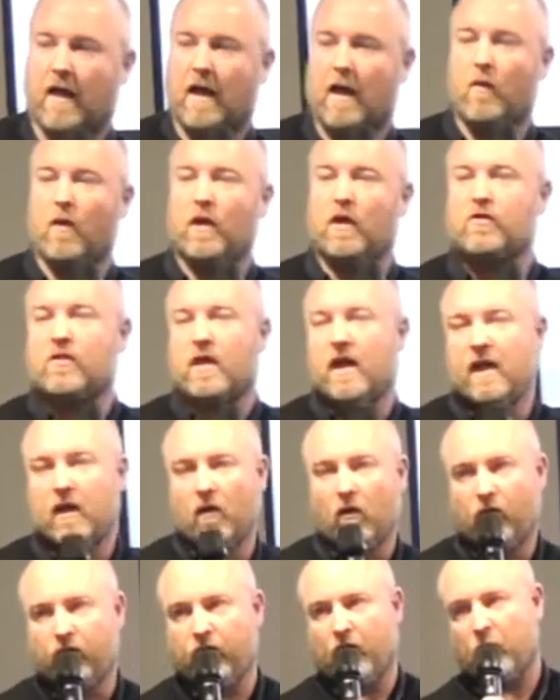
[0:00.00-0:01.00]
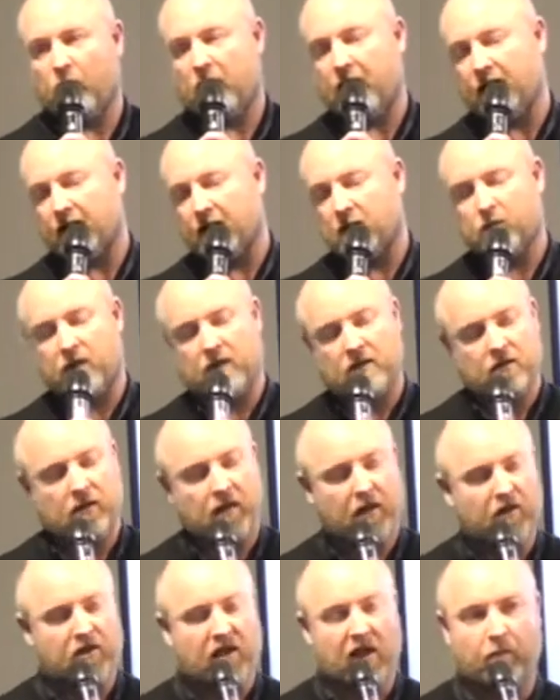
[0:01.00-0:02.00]
I want to try and hopefully within this
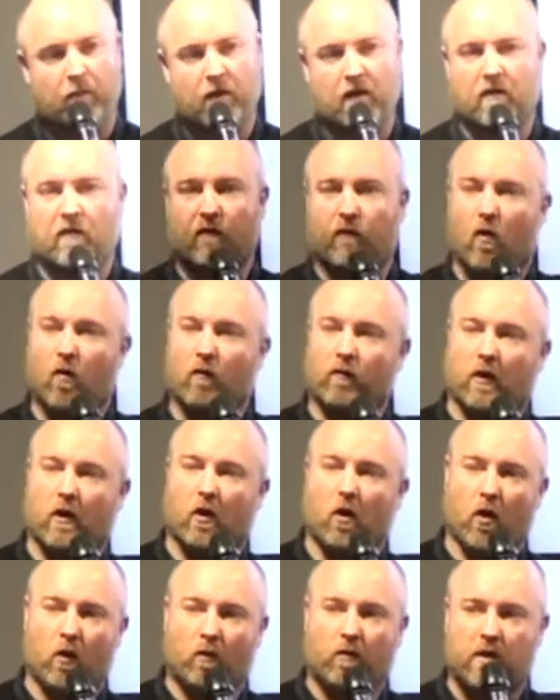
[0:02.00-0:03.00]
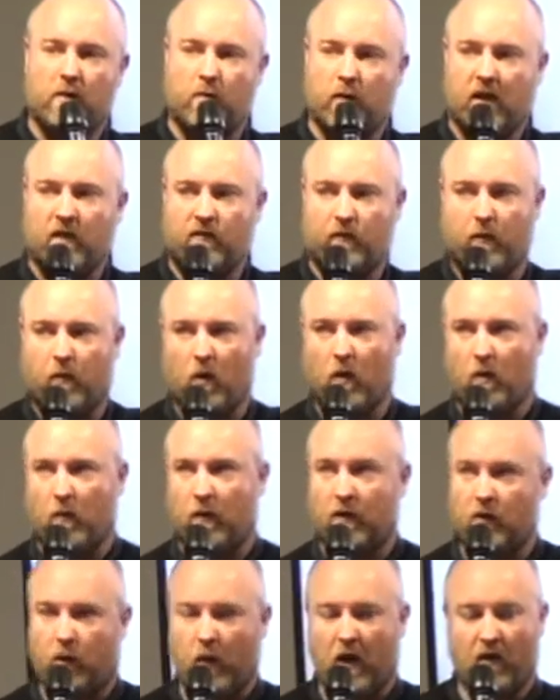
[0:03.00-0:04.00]
presentation, I've been involved in the loyalty space for
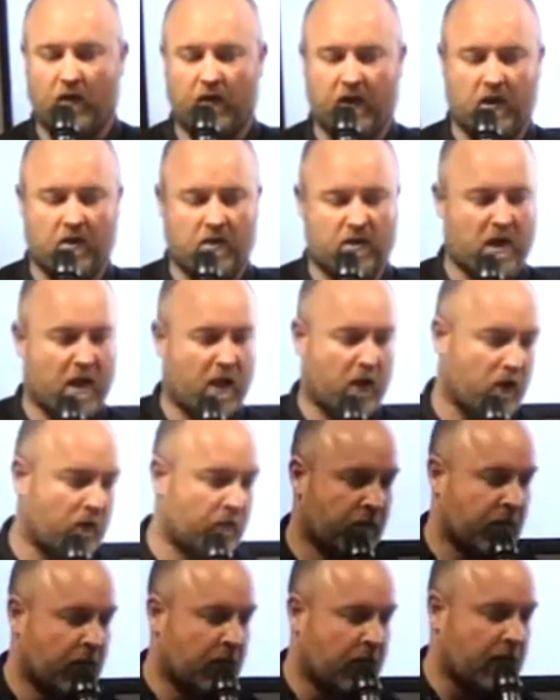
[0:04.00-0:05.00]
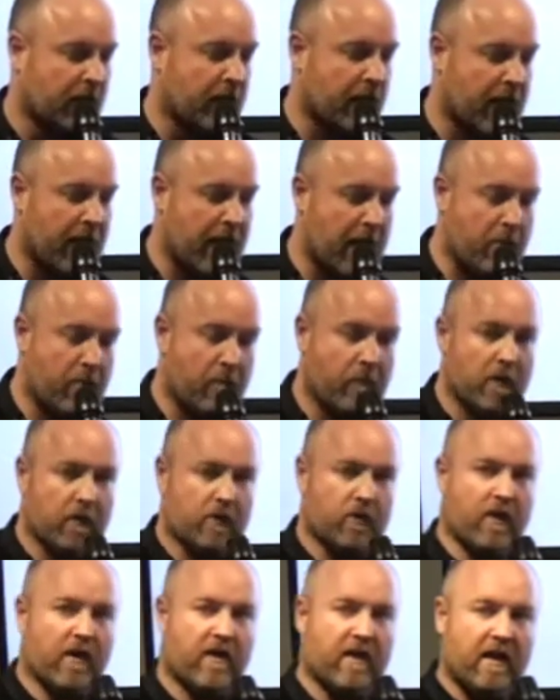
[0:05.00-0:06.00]
probably about 12 years now. Um,
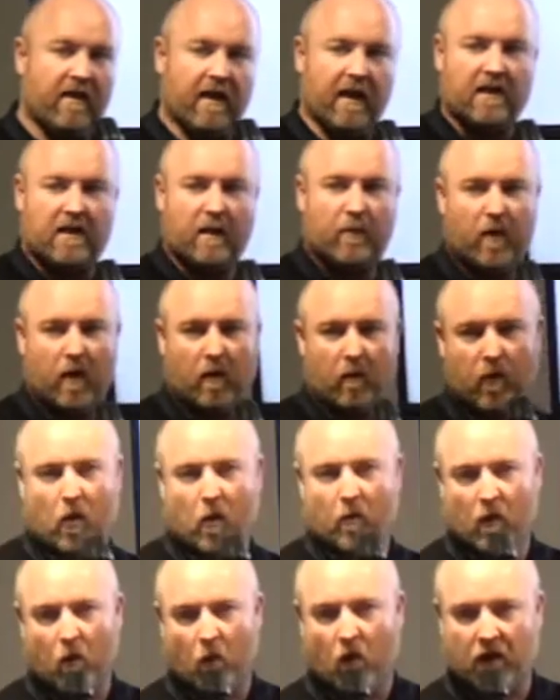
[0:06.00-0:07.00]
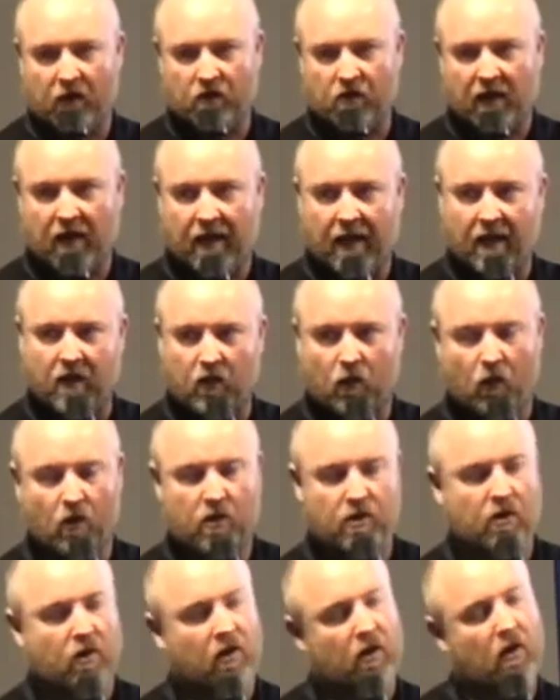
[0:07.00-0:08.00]
so the three things I probably want to try and get
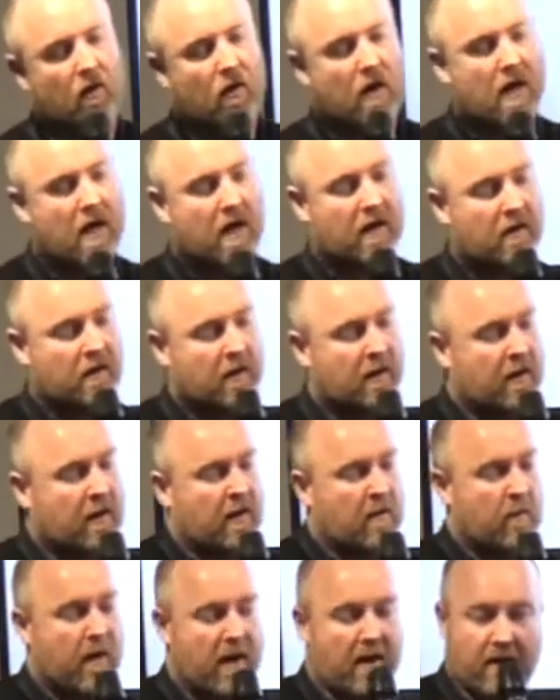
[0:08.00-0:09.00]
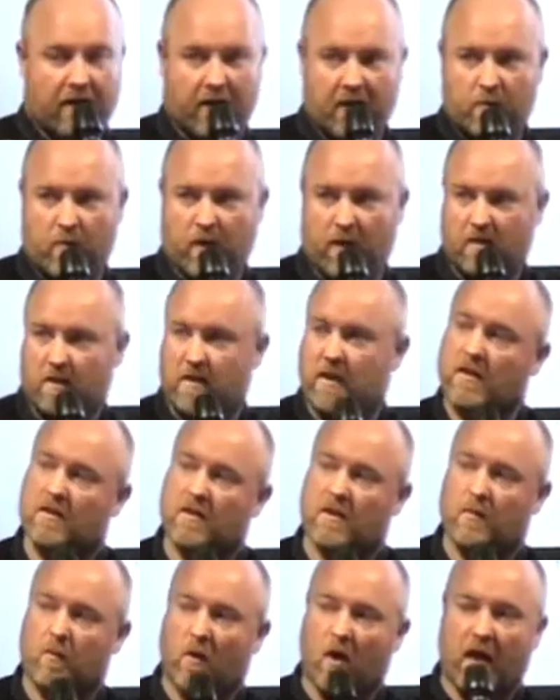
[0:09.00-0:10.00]
across to you are, by the end of this
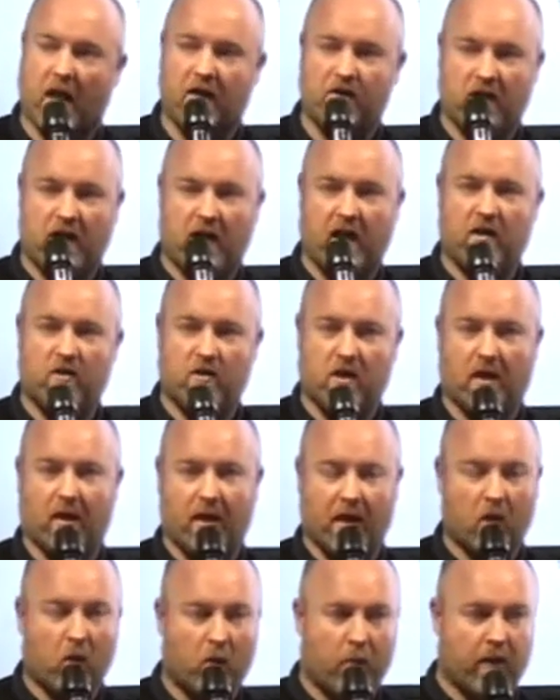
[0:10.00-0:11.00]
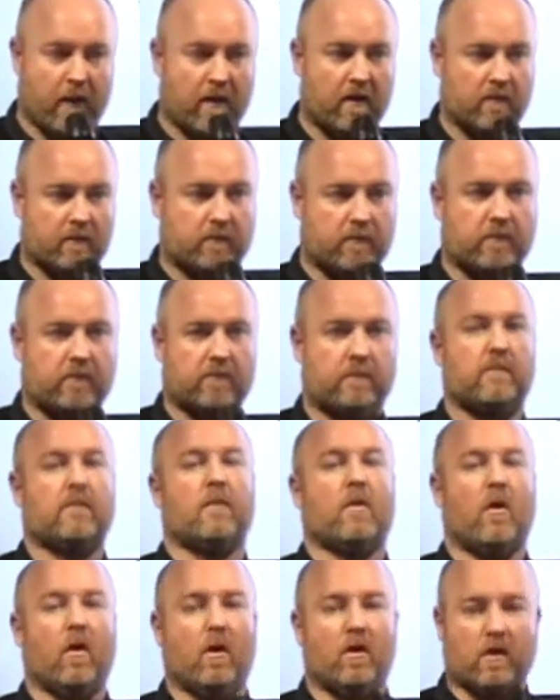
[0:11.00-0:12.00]
presentation, is educating you a little bit
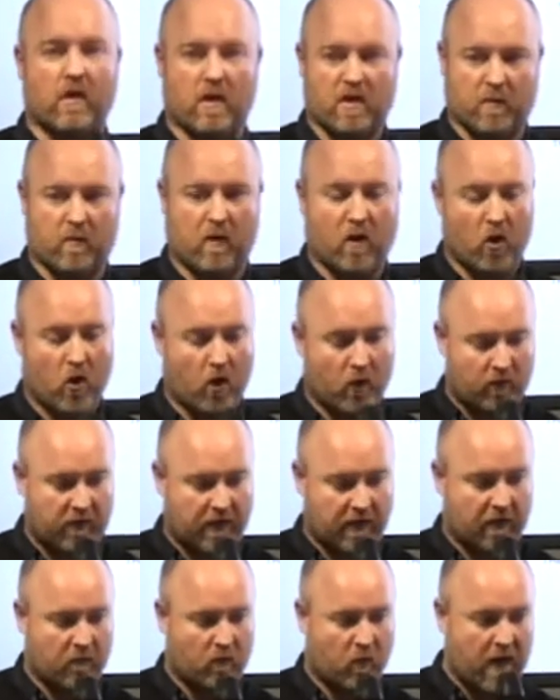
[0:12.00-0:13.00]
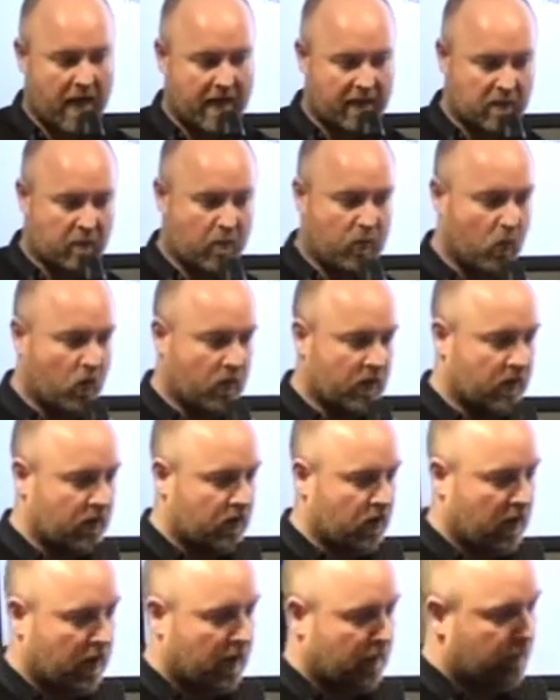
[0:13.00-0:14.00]
on customer loyalty, why it's
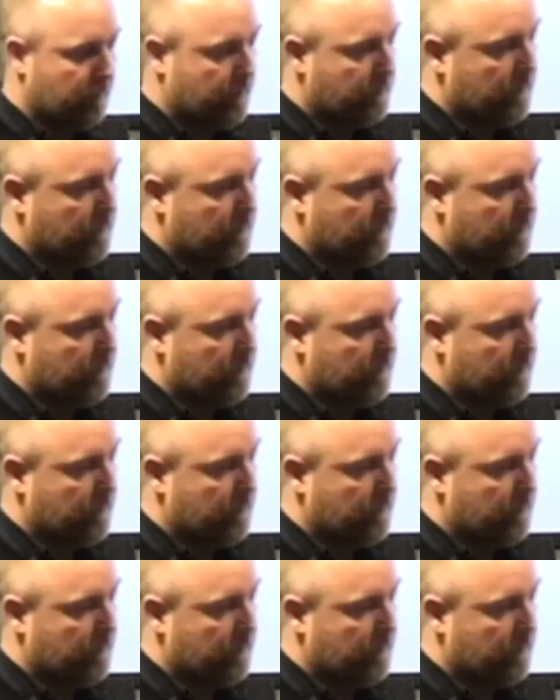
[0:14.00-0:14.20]
important to you